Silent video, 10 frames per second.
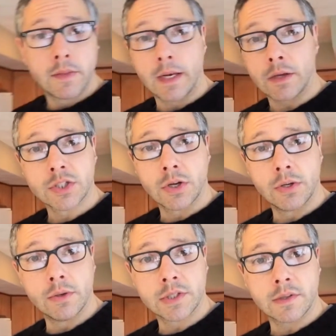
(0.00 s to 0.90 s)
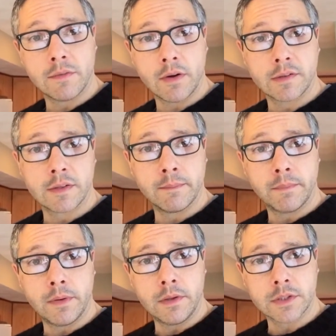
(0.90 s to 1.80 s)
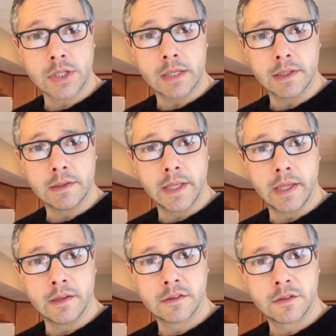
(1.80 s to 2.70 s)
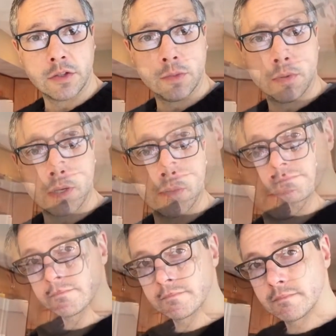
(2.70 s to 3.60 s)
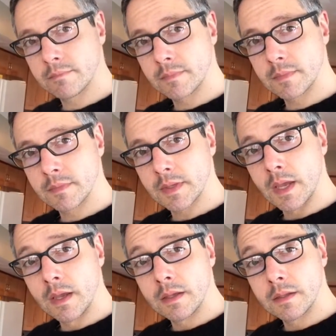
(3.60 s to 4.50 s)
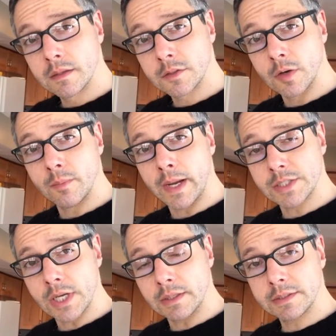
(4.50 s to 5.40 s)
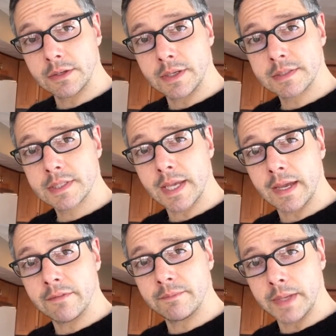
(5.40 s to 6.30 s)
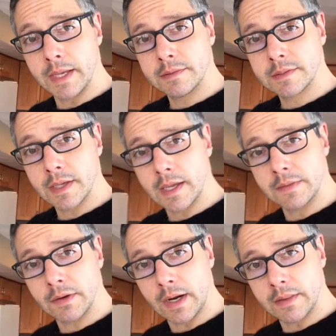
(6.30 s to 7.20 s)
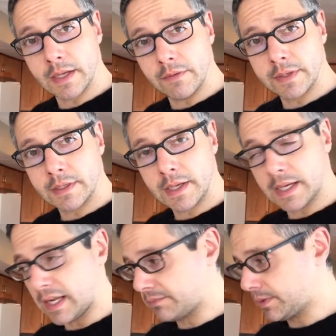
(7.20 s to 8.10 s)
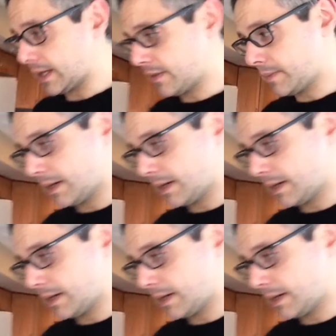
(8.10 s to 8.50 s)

then I'll show you just a very simple chocolate glaze to put on them. So my chocolate donuts have baked and they're out of the oven, and I've plated them